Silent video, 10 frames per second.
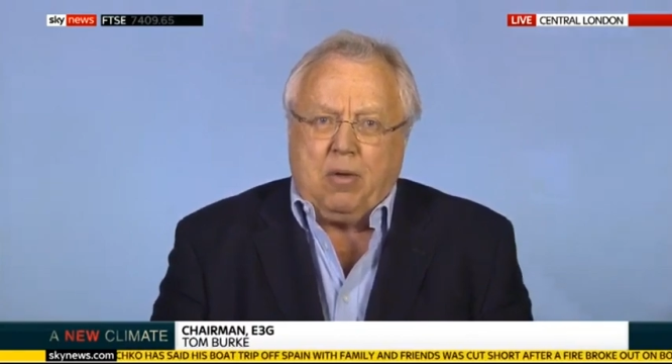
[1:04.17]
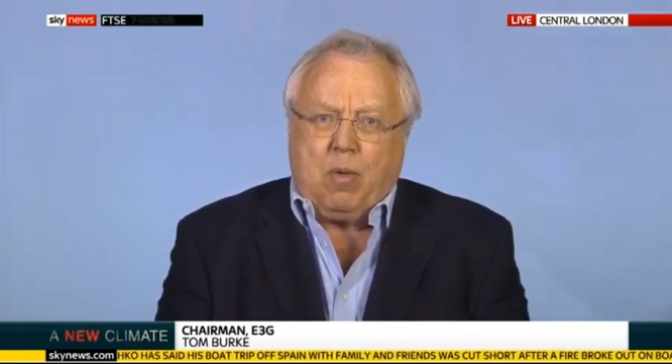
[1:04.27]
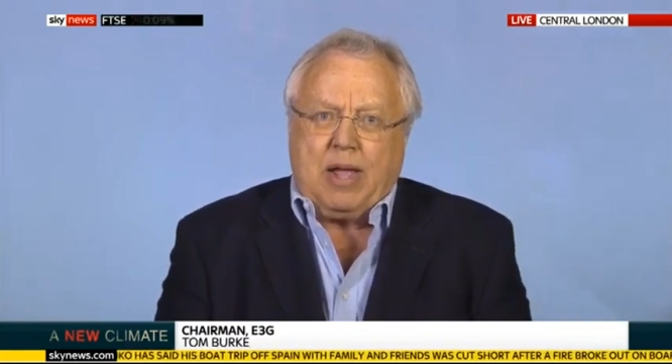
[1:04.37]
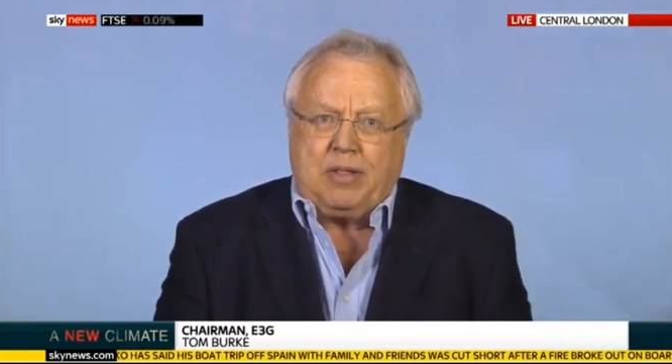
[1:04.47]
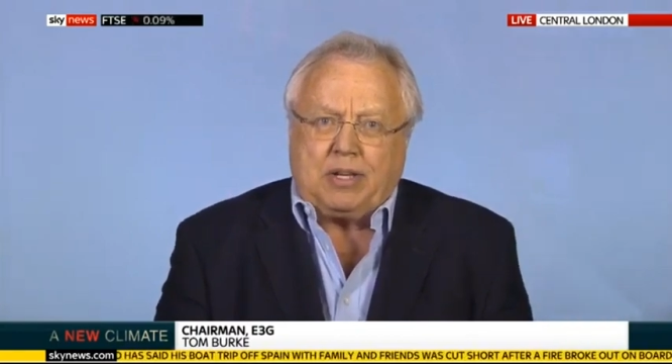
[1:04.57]
in a
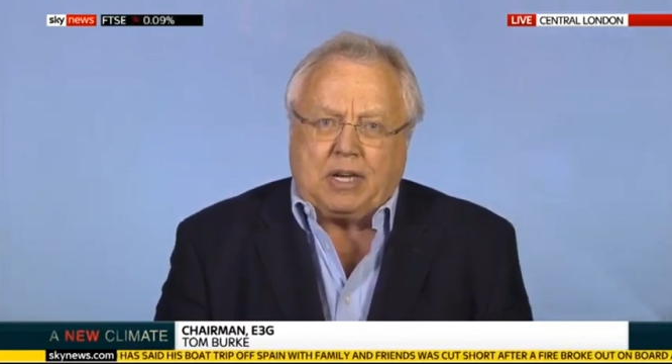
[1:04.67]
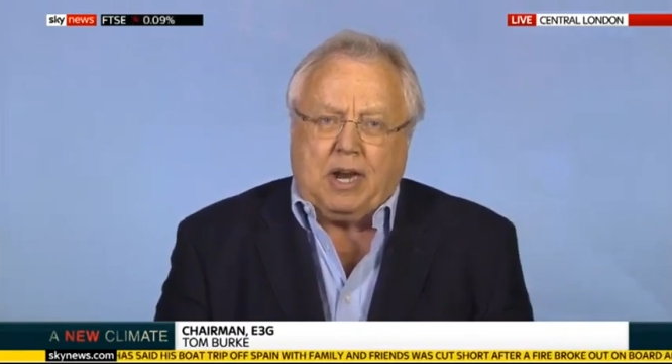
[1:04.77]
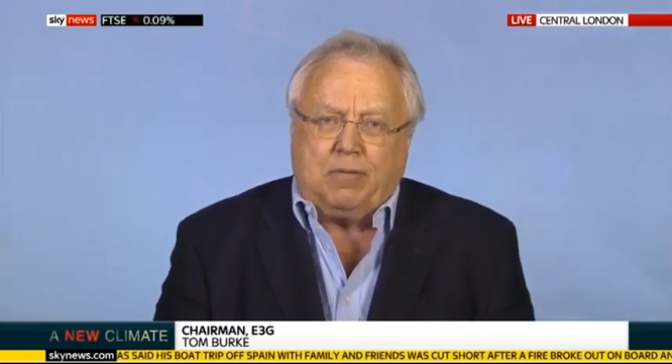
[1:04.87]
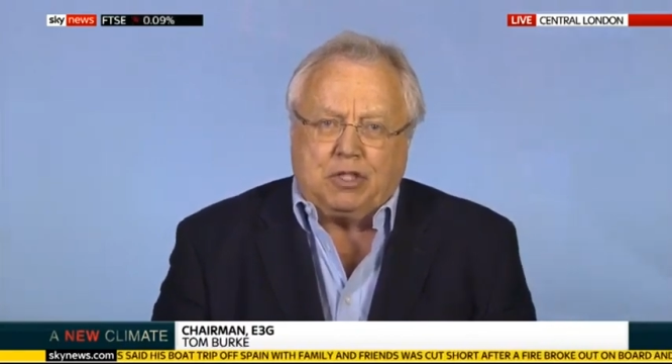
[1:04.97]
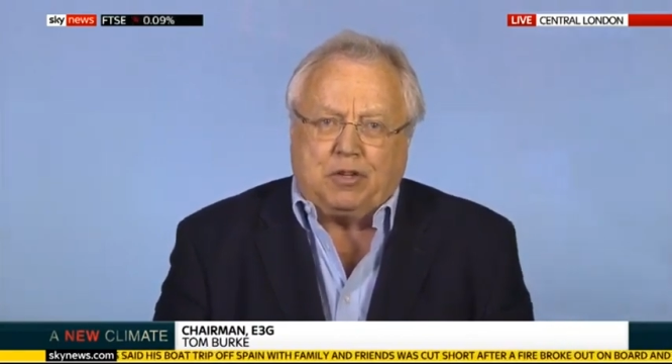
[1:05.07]
way that
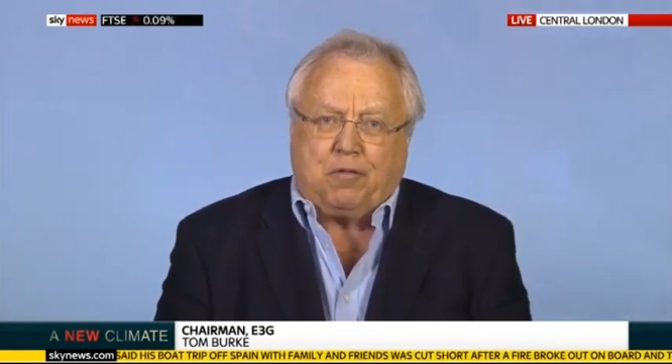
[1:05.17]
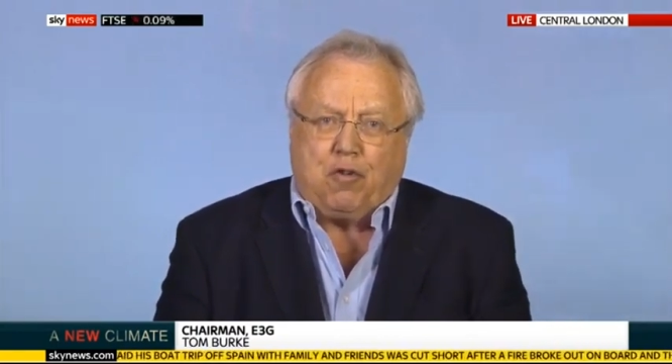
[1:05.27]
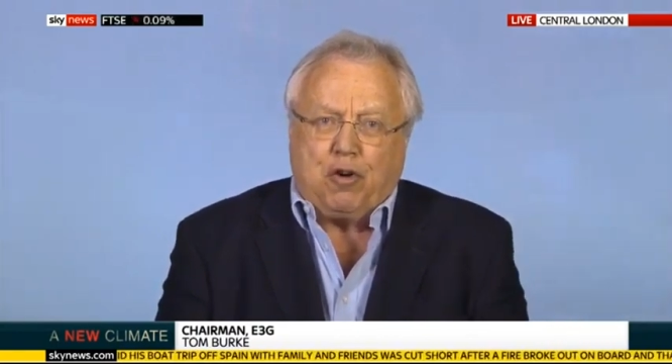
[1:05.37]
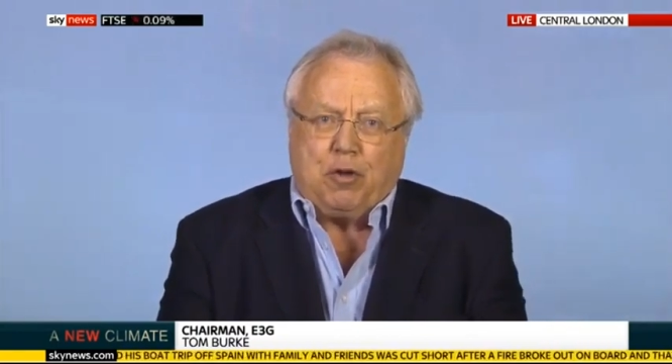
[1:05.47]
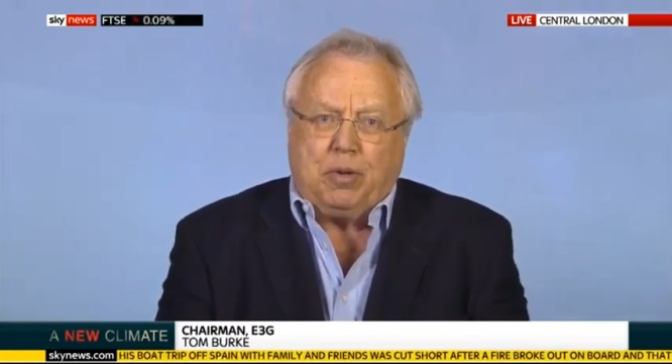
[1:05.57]
delivers
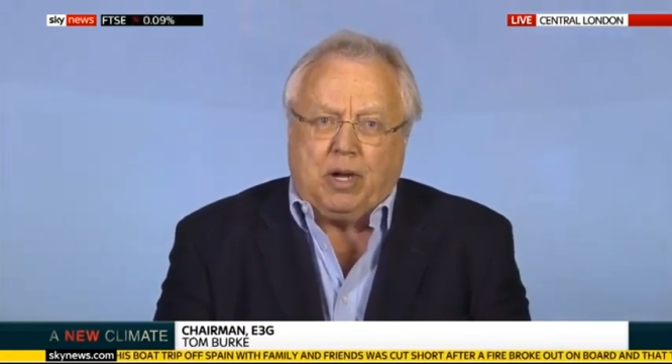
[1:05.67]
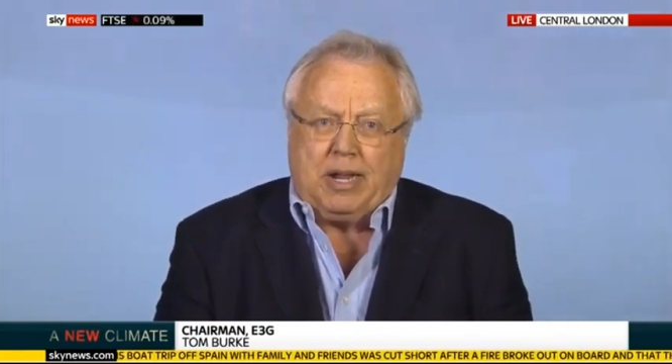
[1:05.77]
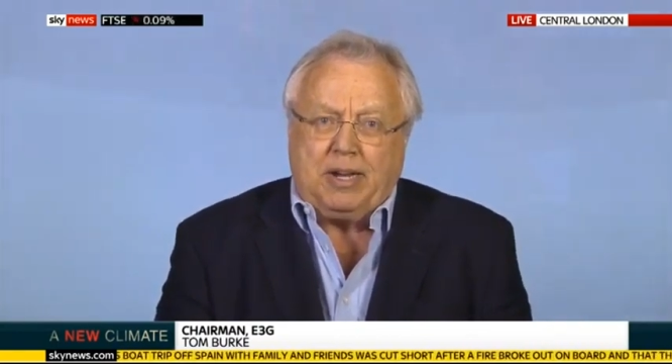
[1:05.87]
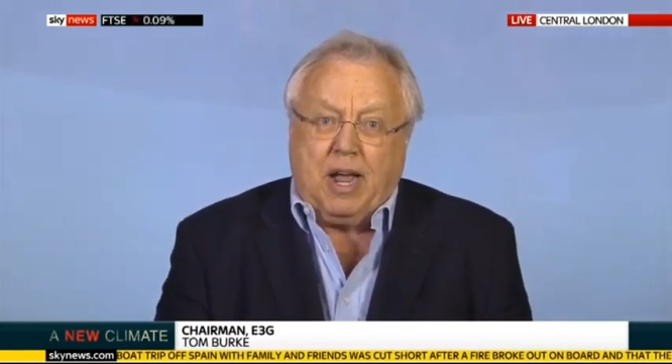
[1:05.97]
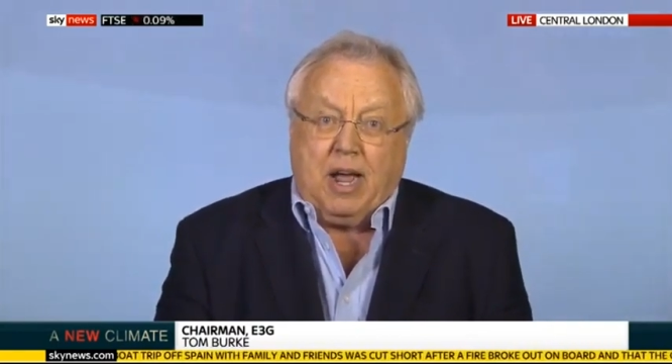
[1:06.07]

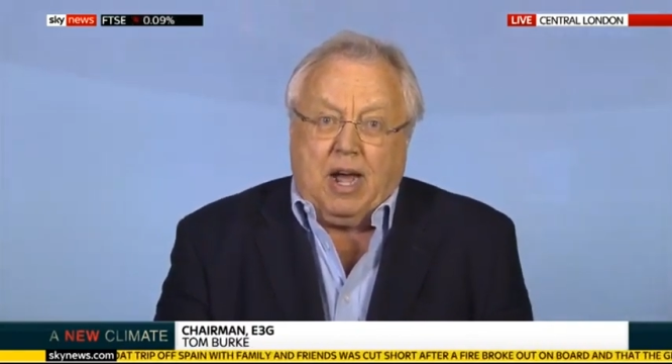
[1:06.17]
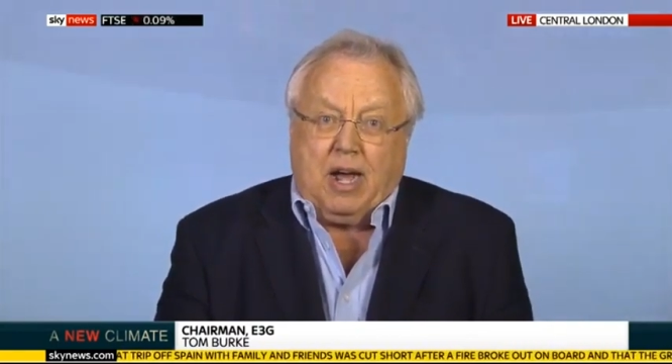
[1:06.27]
affordable and